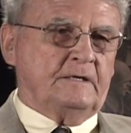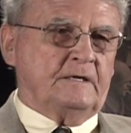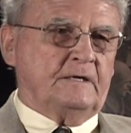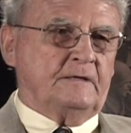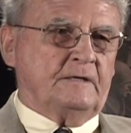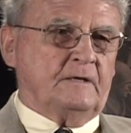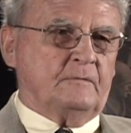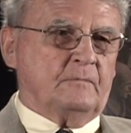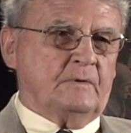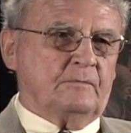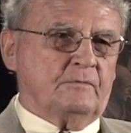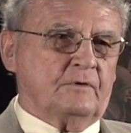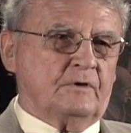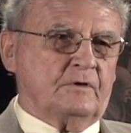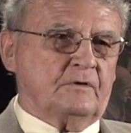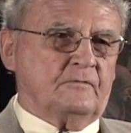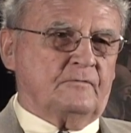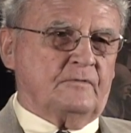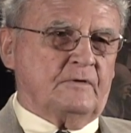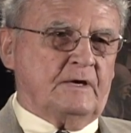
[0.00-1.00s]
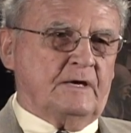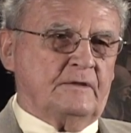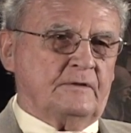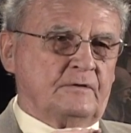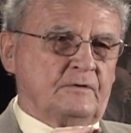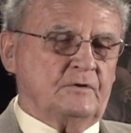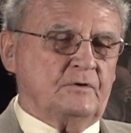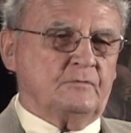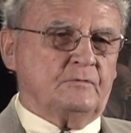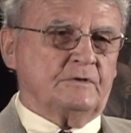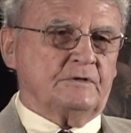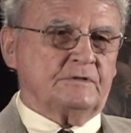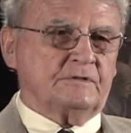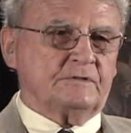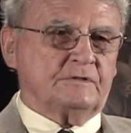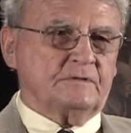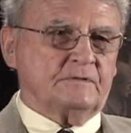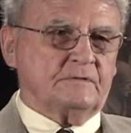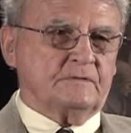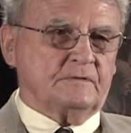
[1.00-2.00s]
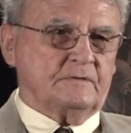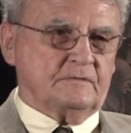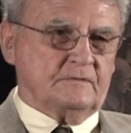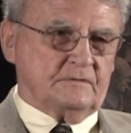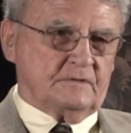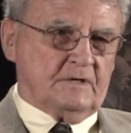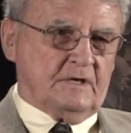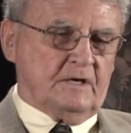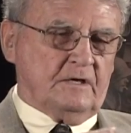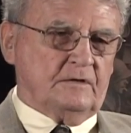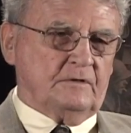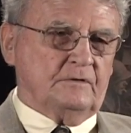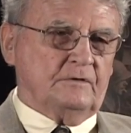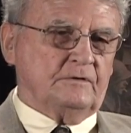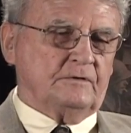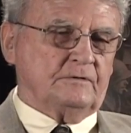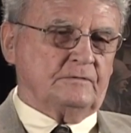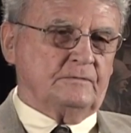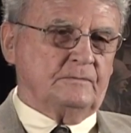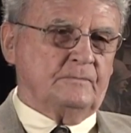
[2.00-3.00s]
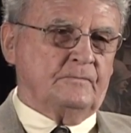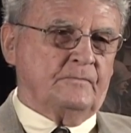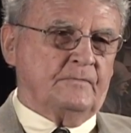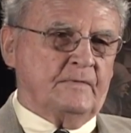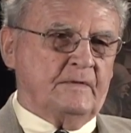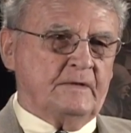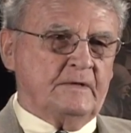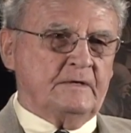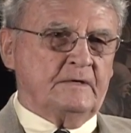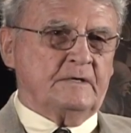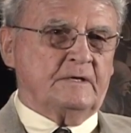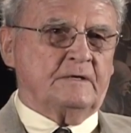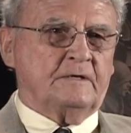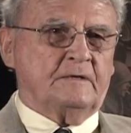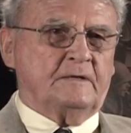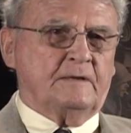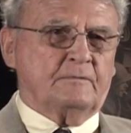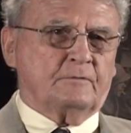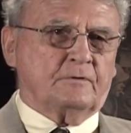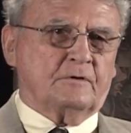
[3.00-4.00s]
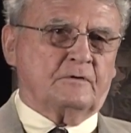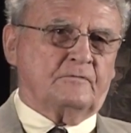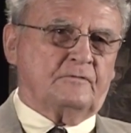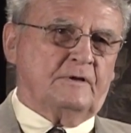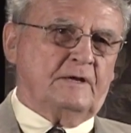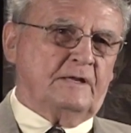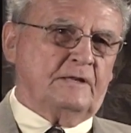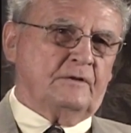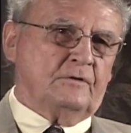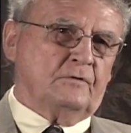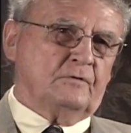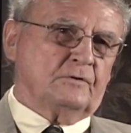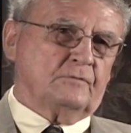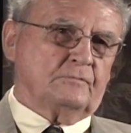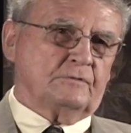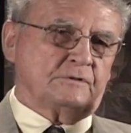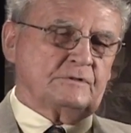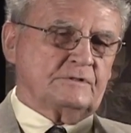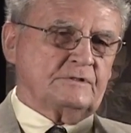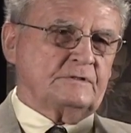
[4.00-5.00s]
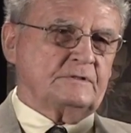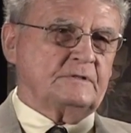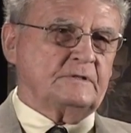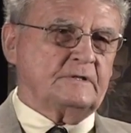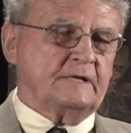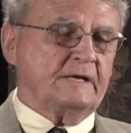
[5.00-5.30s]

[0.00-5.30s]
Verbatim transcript: And then we were going to fly the new ones to Honolulu, and then they were going to fly the older ones.